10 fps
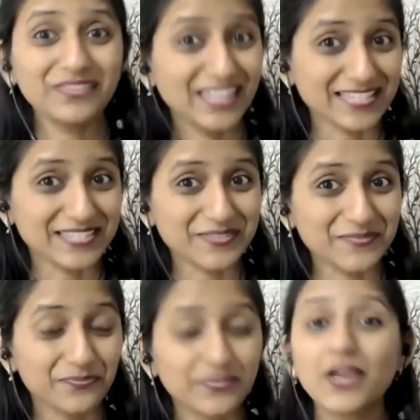Yes.
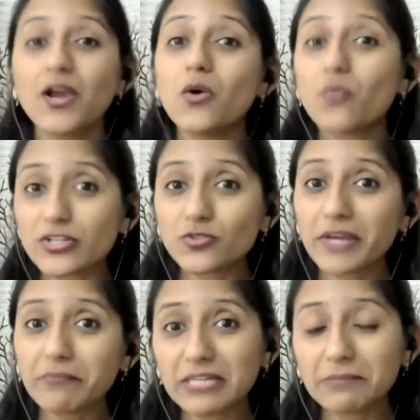What do I
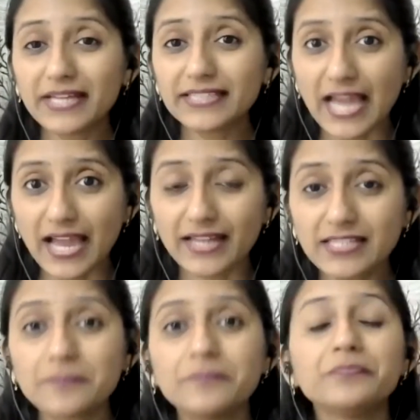mean by that
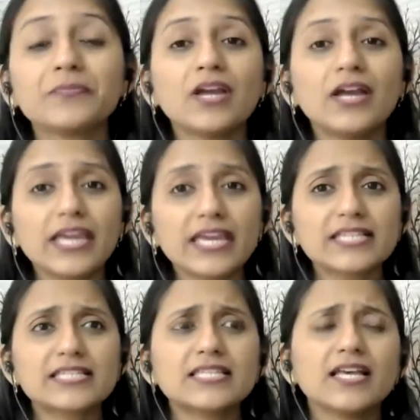
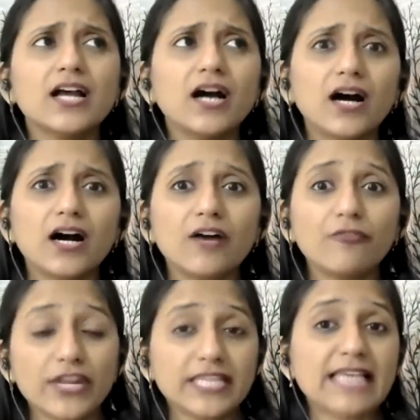is,
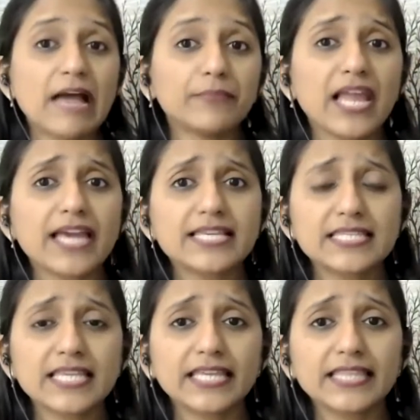for example, I
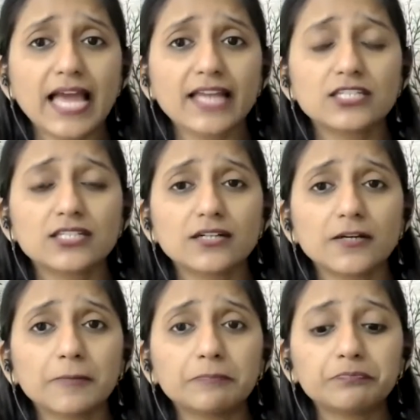say that,
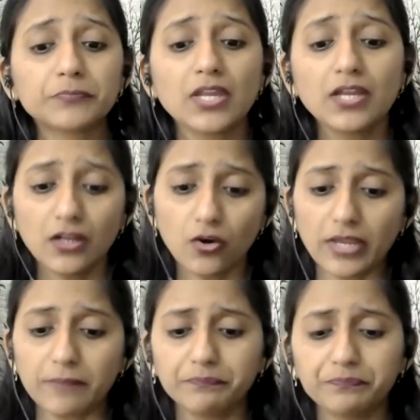
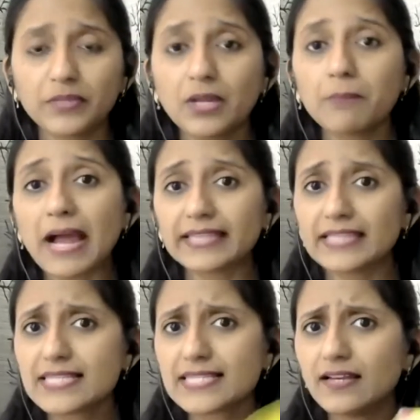okay,
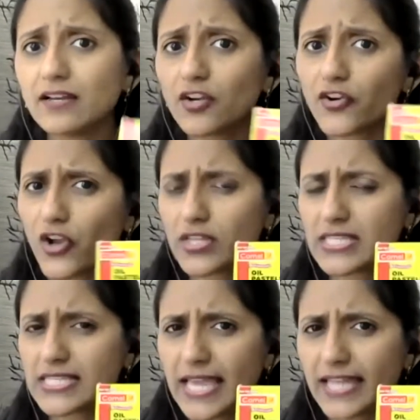this crayon
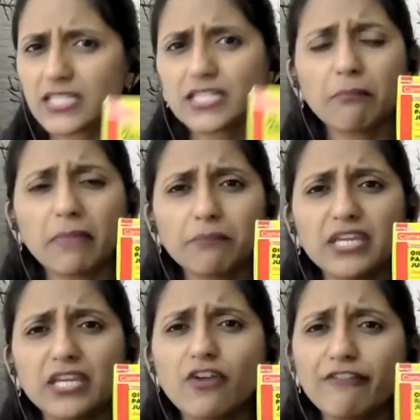set, it may
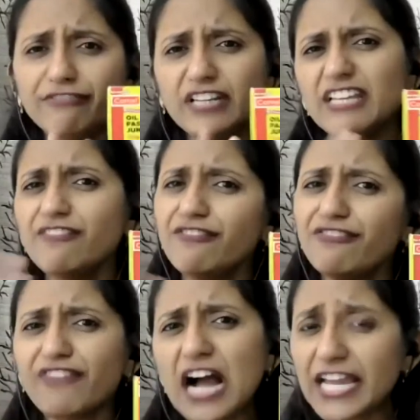be roughly
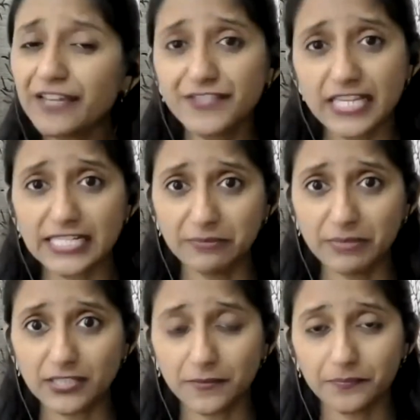5
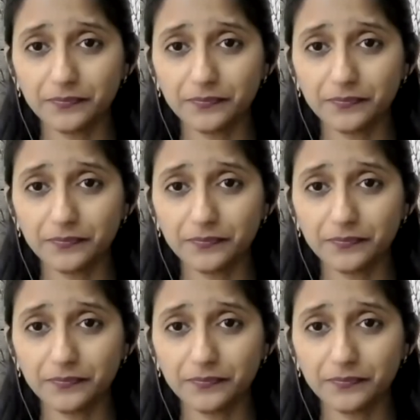centimeters.